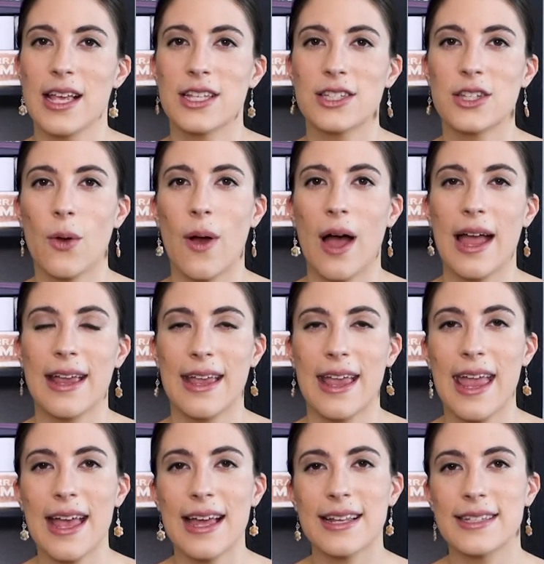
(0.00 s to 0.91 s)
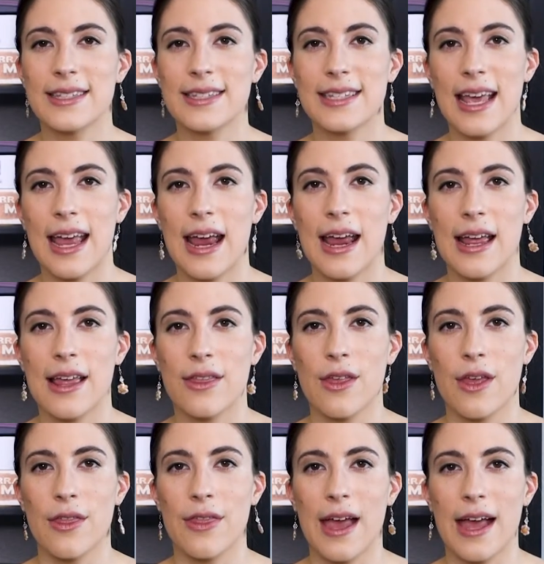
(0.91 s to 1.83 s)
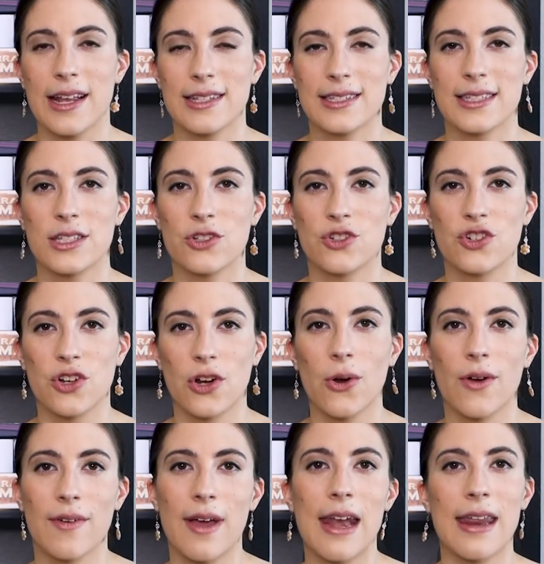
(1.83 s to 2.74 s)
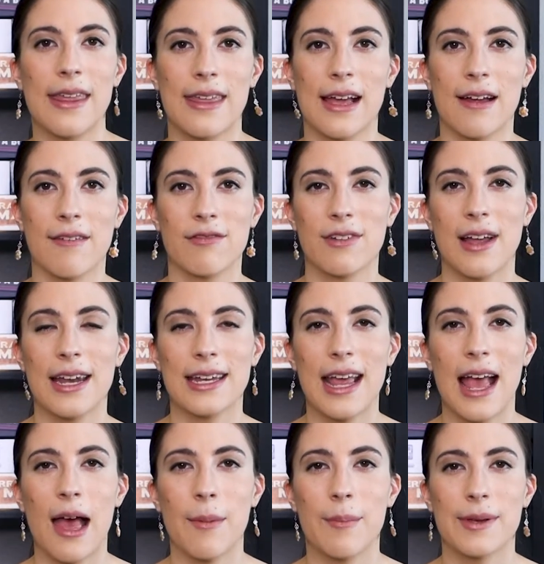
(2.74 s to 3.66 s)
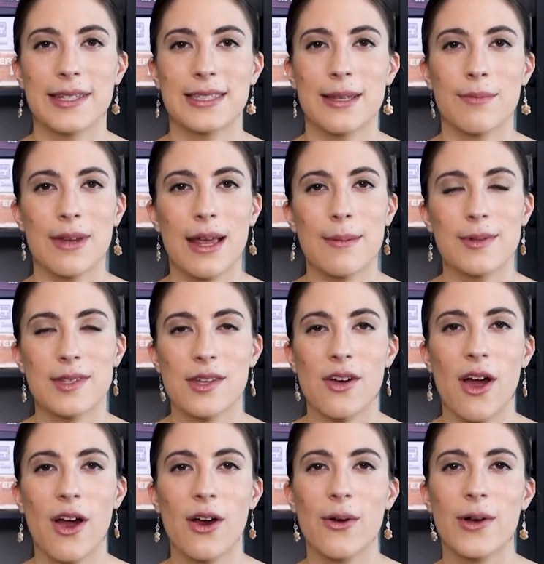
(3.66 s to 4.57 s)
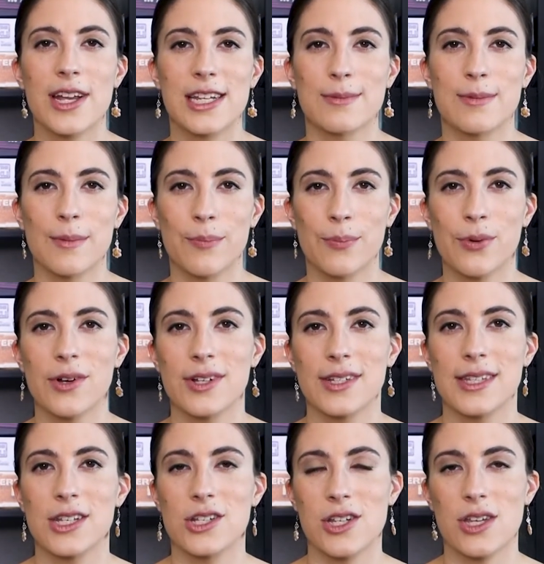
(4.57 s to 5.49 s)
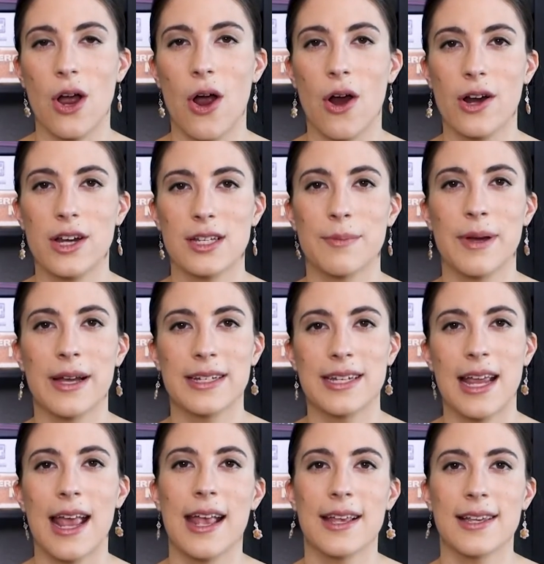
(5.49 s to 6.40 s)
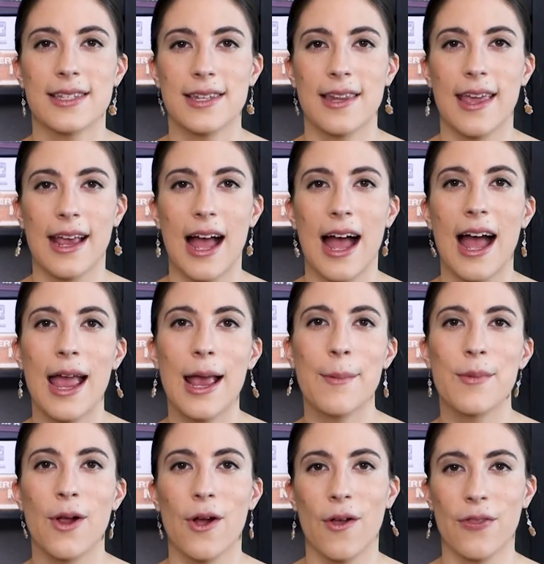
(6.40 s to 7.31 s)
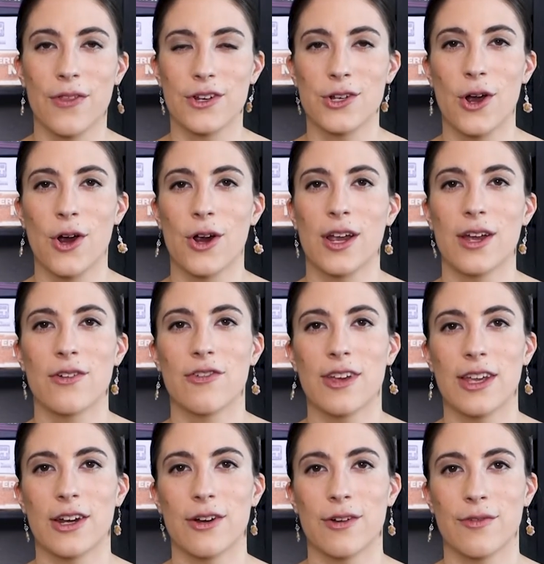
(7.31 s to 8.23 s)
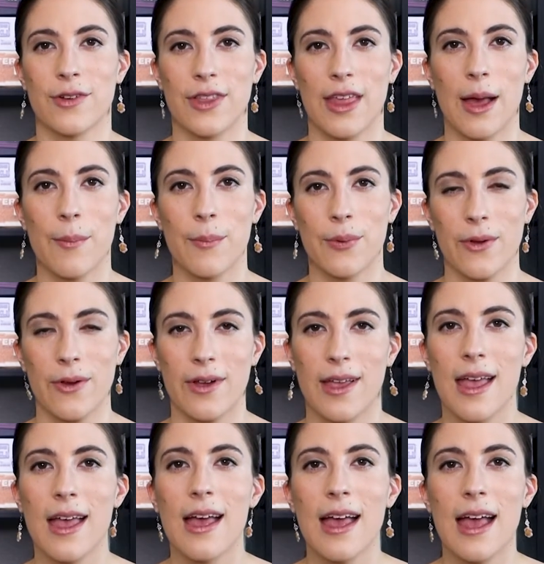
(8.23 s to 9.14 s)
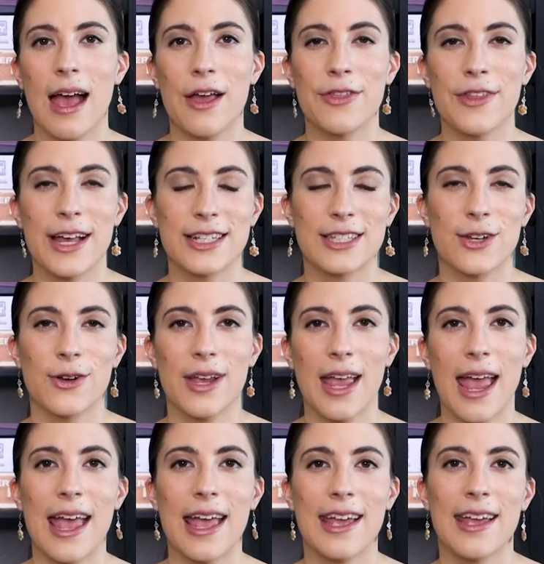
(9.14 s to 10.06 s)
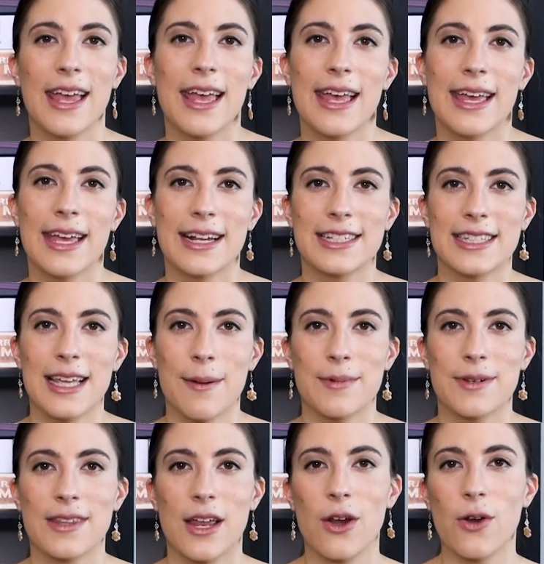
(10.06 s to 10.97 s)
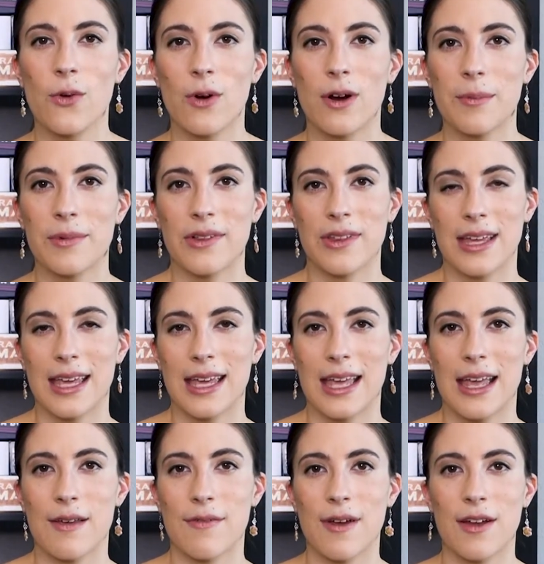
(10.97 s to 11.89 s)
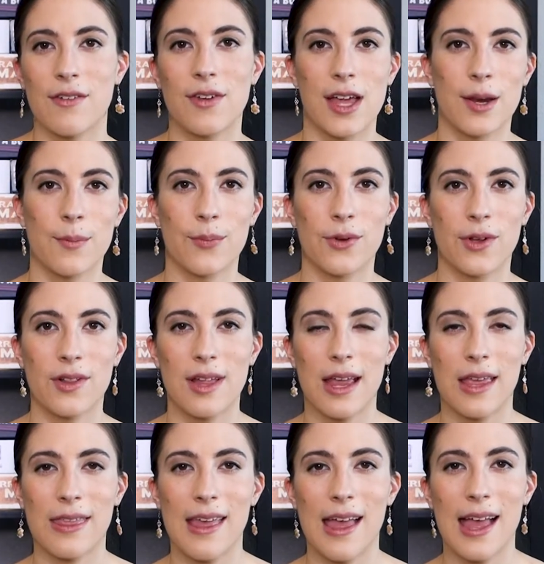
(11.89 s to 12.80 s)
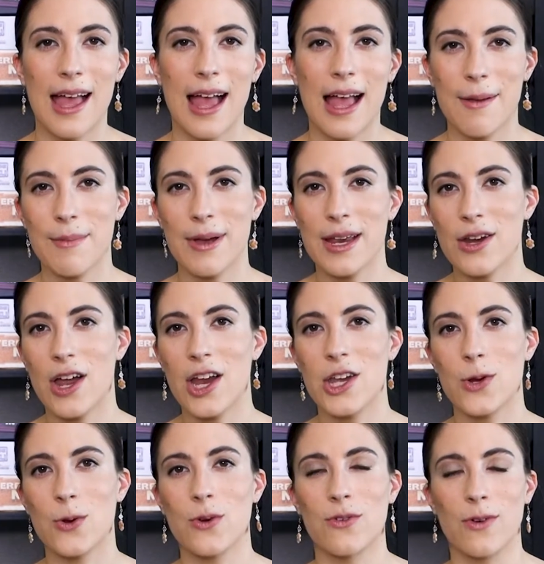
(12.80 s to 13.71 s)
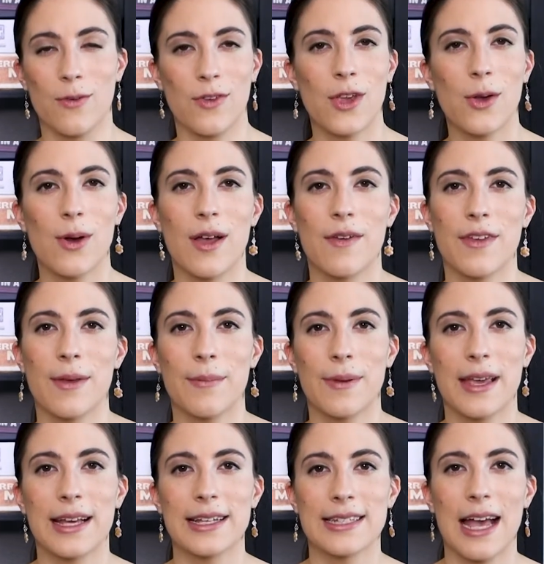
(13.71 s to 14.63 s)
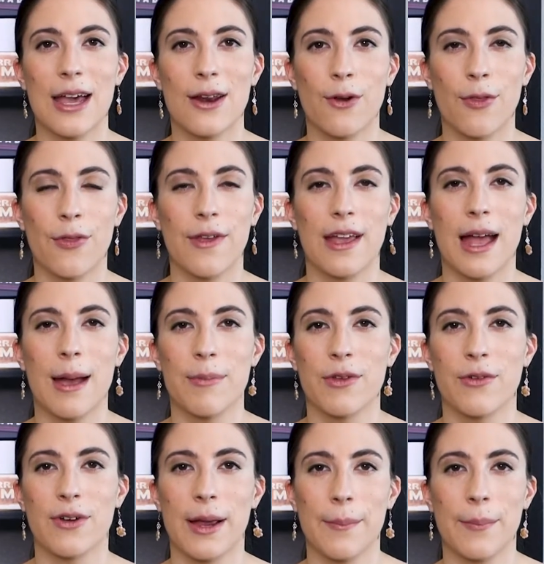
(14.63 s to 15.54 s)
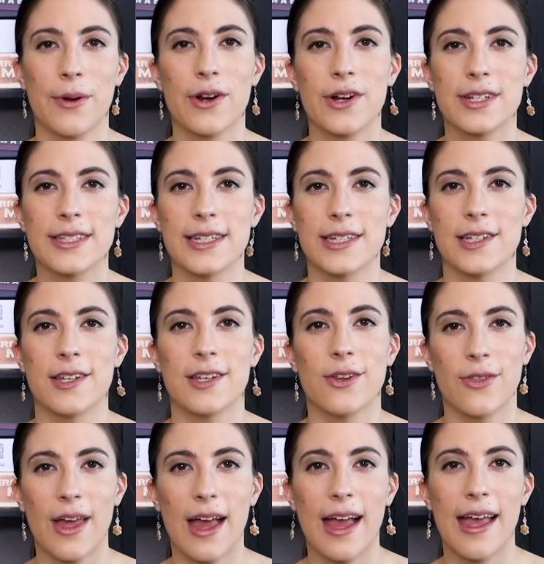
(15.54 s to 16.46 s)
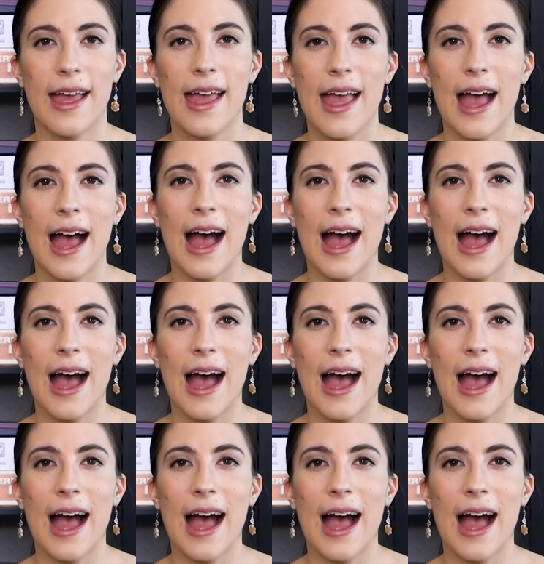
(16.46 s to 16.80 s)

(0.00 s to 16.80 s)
So I can't say that that's true of anything I've read yet, but sometimes there are going to be books that just aren't to my taste. Like, I am not the target reader for that book, and that's okay, except that normally if I read a book like that, I might not do a review of it because I don't think I'm the right person to do that.